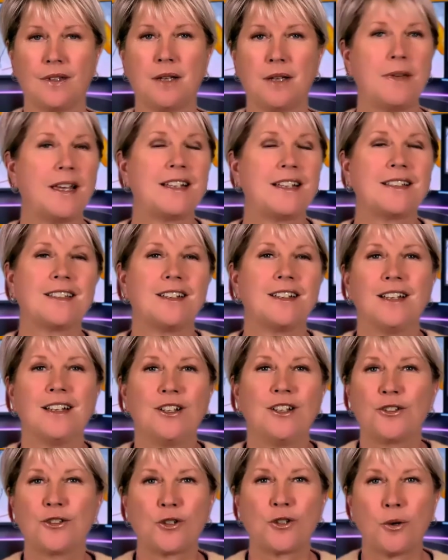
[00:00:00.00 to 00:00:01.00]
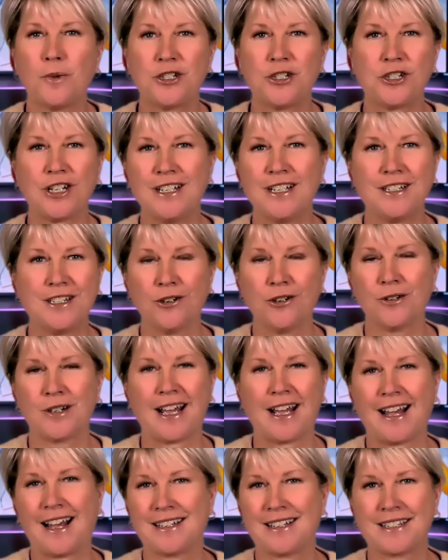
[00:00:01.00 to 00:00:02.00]
It makes it so much easier
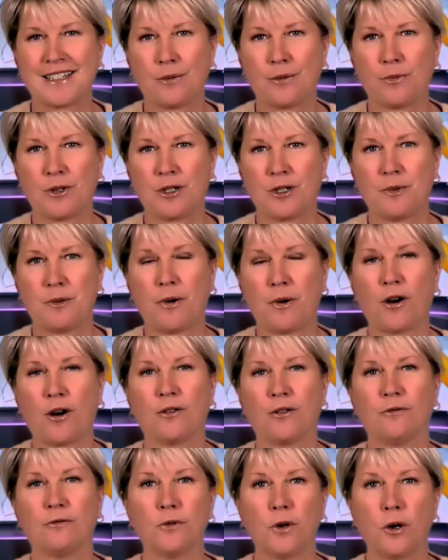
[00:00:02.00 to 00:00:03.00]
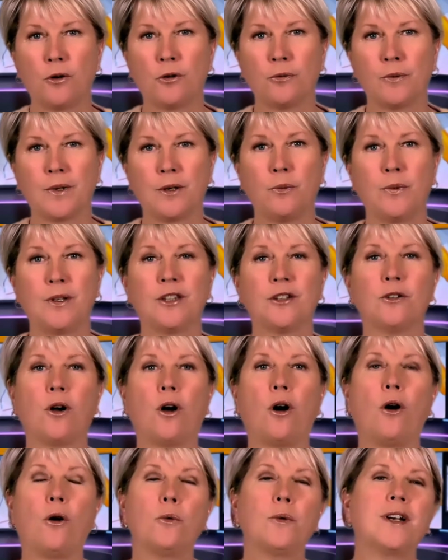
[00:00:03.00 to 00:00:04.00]
to ask someone to be part of Rotary when they're
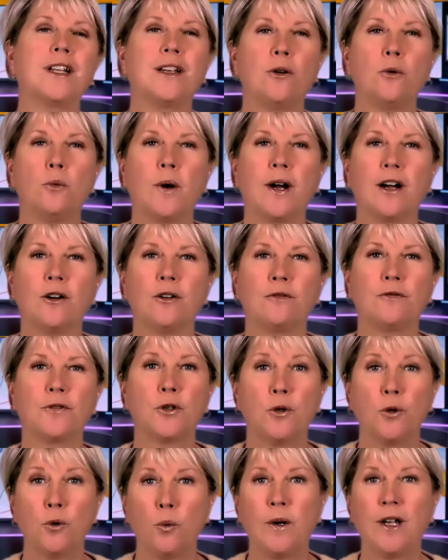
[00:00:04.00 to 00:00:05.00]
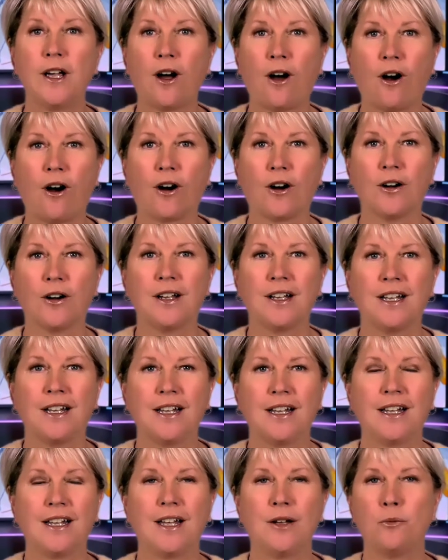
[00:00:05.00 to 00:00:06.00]
already aware of who we are
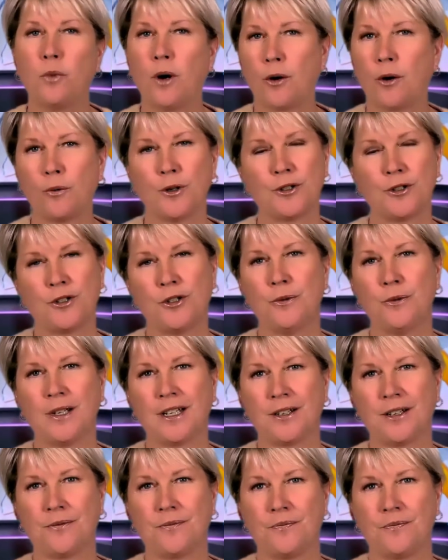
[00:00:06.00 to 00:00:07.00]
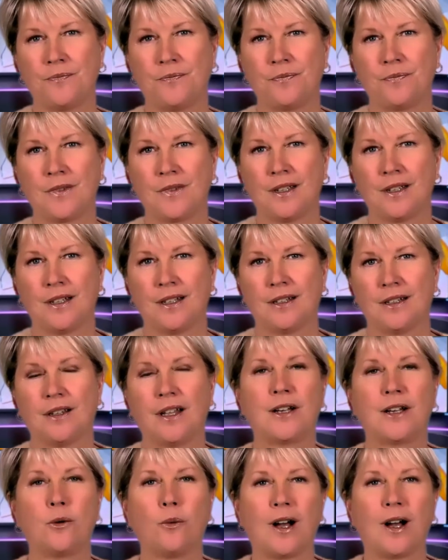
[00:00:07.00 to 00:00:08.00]
and what we're doing.
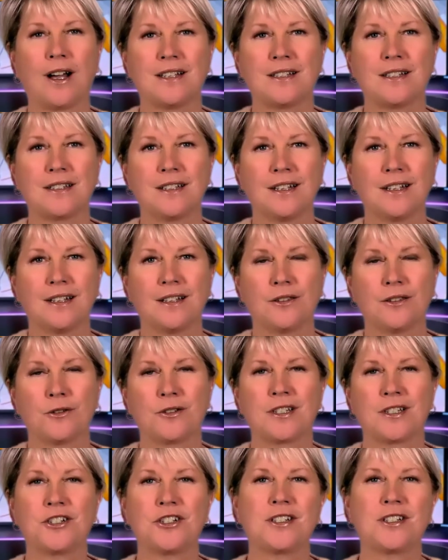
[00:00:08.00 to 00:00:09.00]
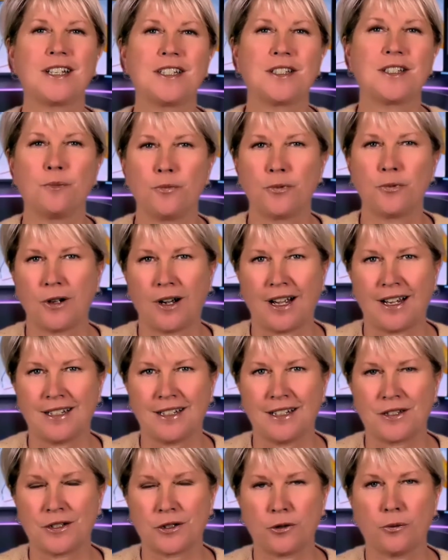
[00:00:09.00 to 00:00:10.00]
Likewise, there's such a sense of pride
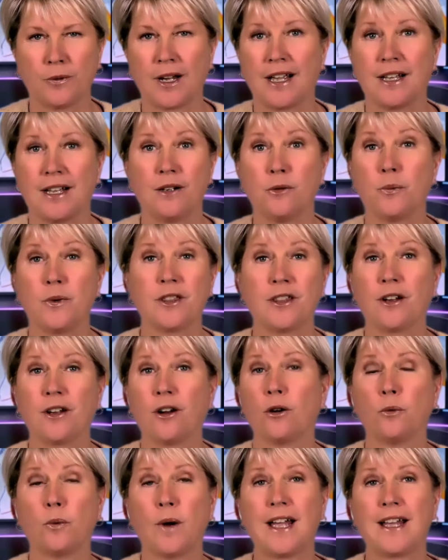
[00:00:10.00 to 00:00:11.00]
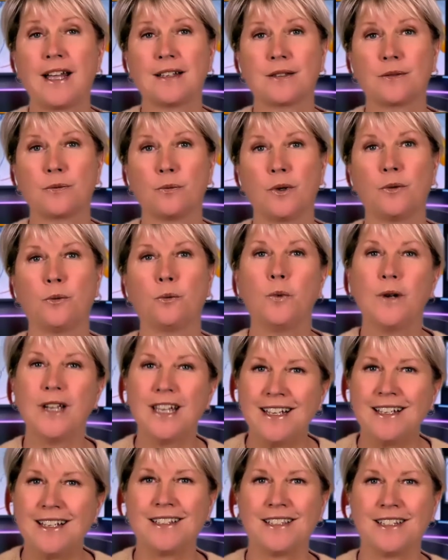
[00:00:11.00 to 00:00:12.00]
that's created within our ranks when
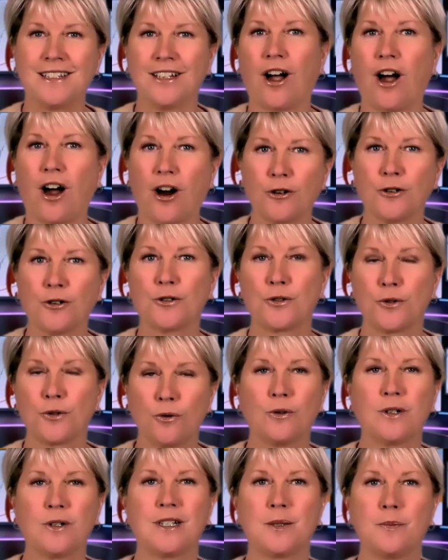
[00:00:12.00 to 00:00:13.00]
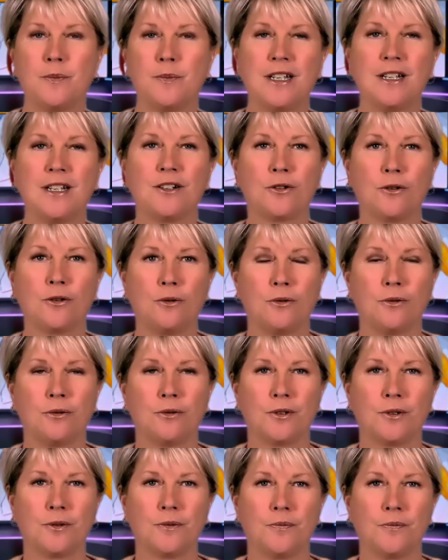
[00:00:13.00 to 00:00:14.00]
we see our stories being
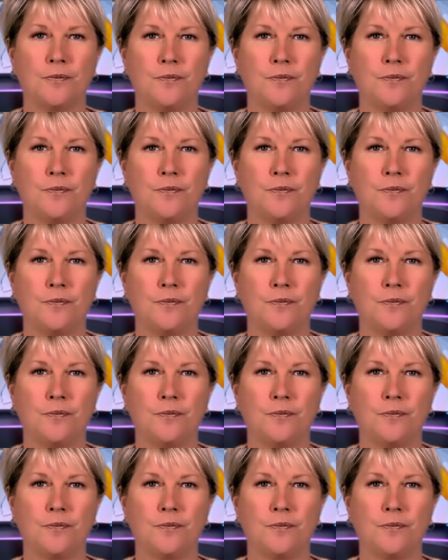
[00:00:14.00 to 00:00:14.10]
told.